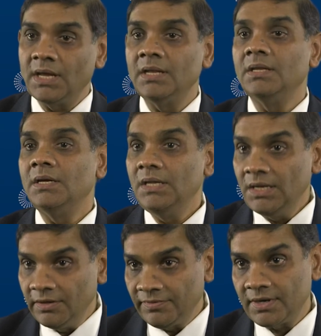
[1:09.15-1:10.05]
and the
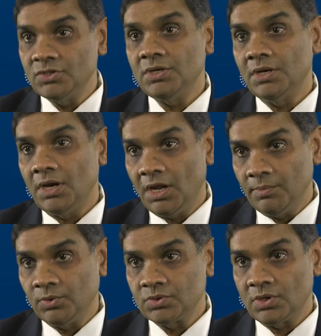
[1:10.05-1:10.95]
dedifferentiated
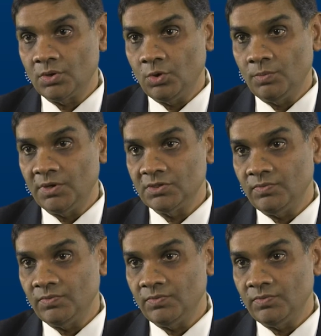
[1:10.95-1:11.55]
liposarcomas